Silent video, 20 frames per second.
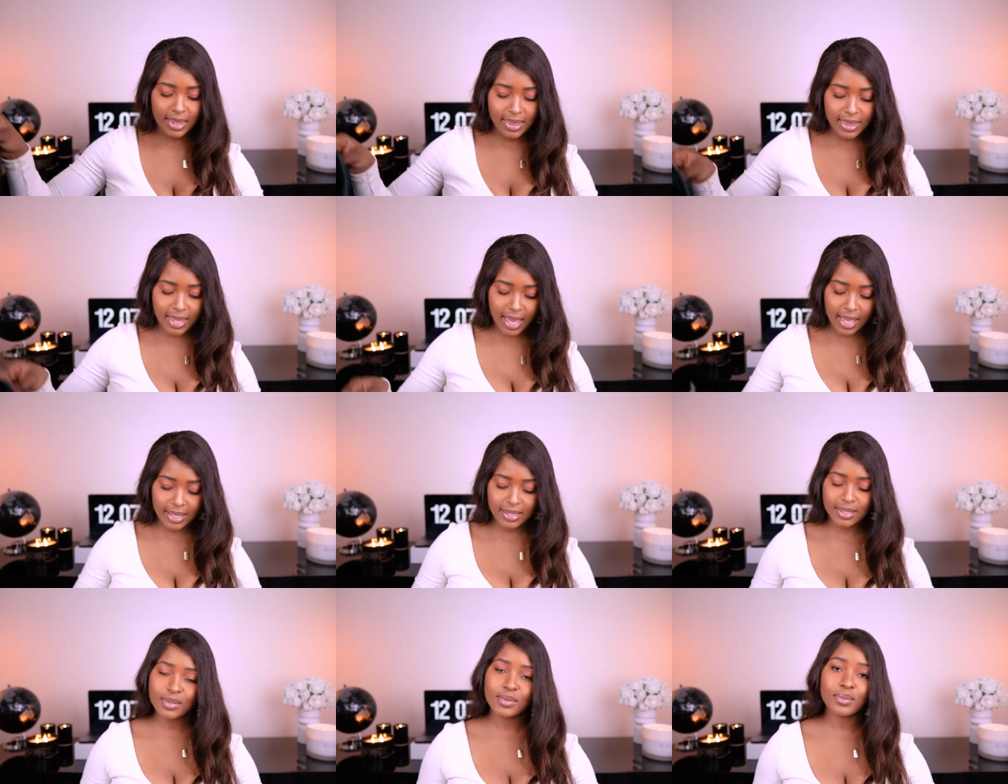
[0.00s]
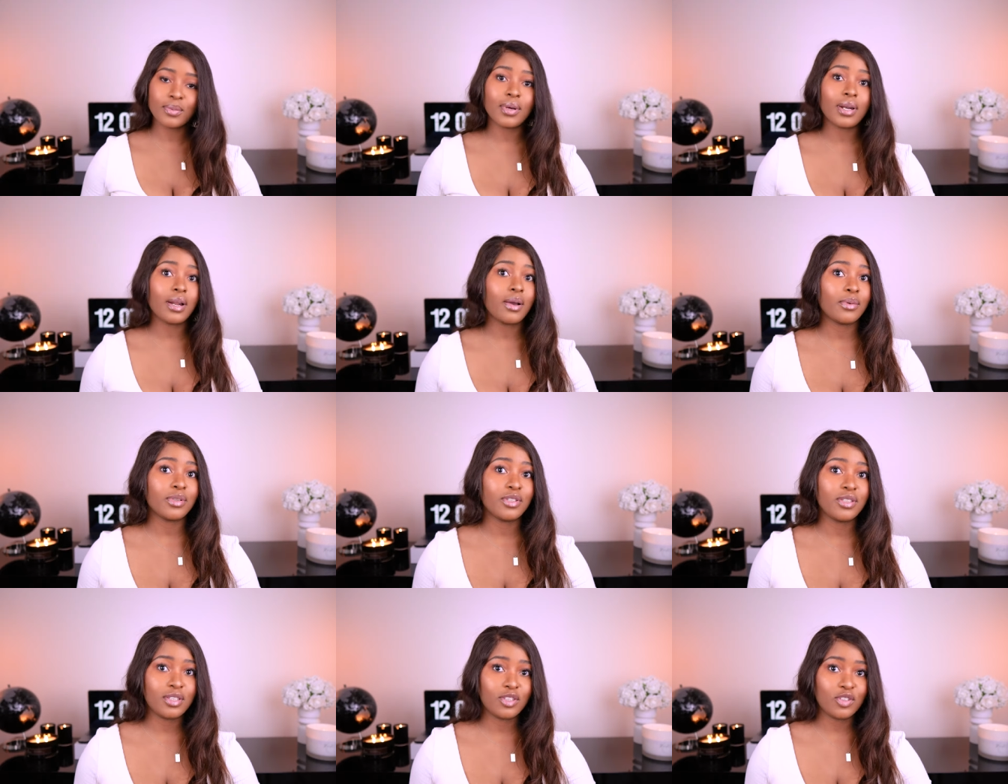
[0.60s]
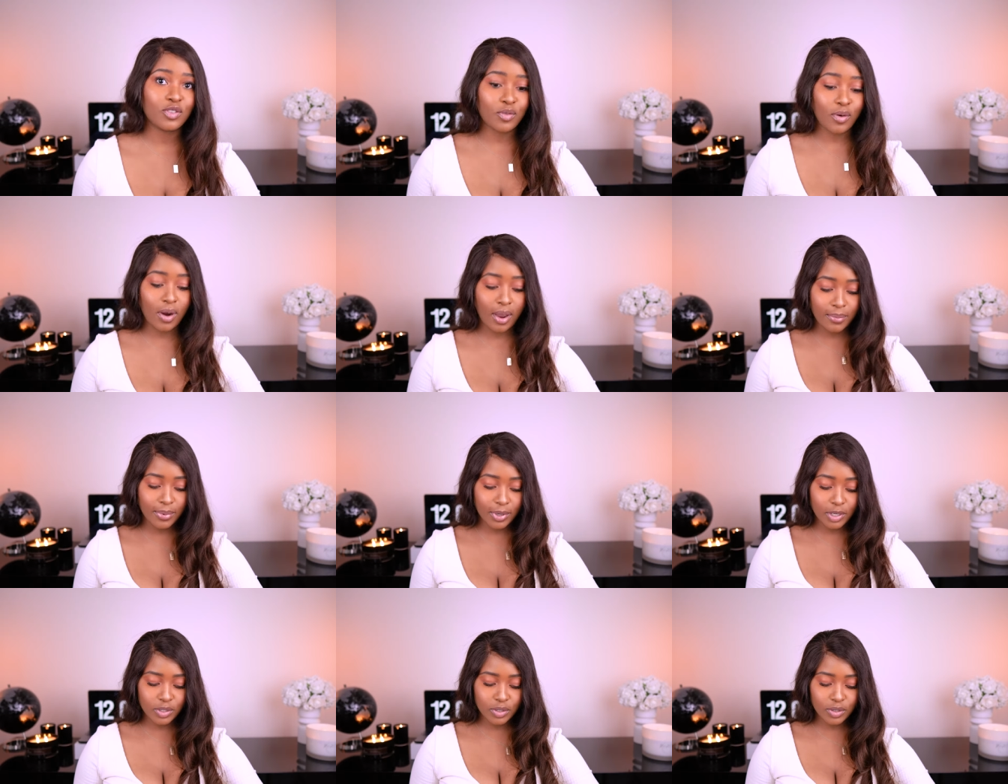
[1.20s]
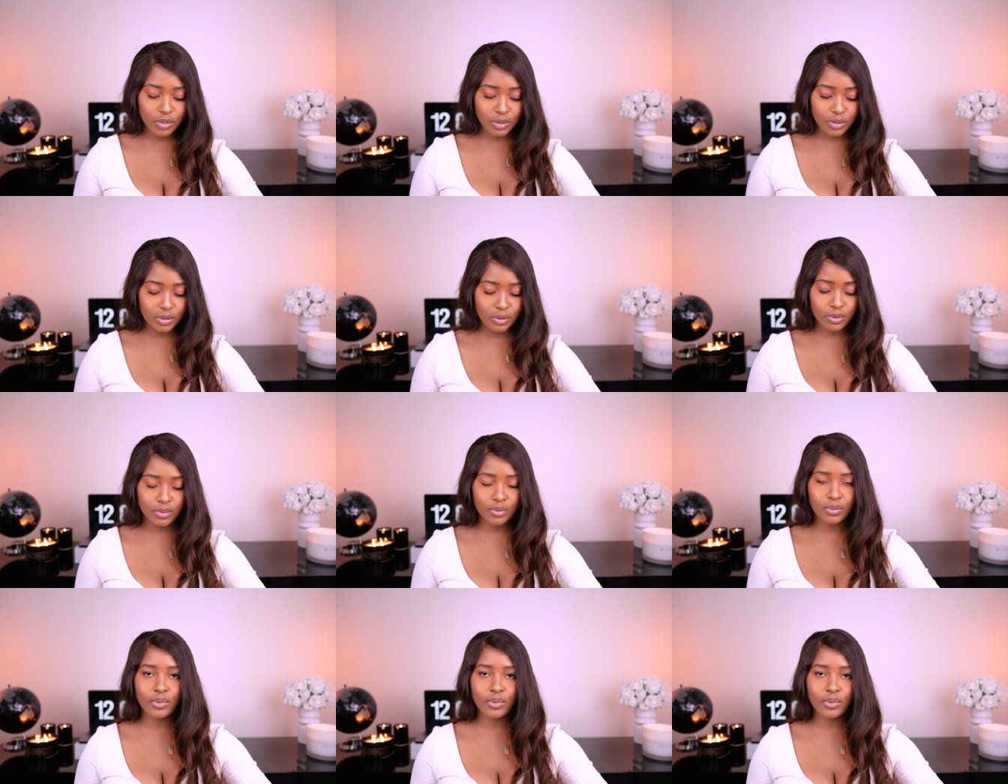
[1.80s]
That's what I was describing to you